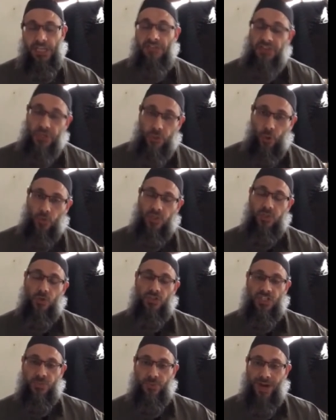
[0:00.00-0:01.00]
If you don't
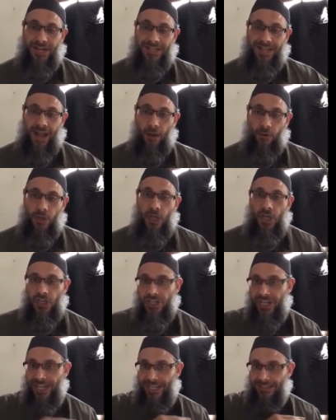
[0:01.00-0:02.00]
slow the spread down,
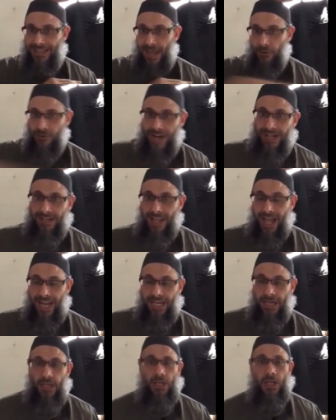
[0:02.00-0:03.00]
you hit that red
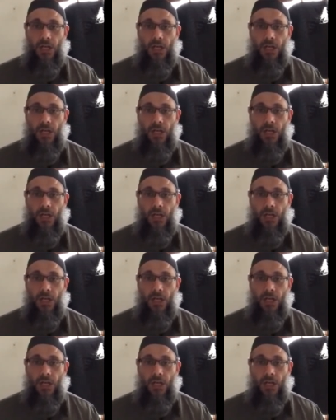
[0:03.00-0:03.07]
line,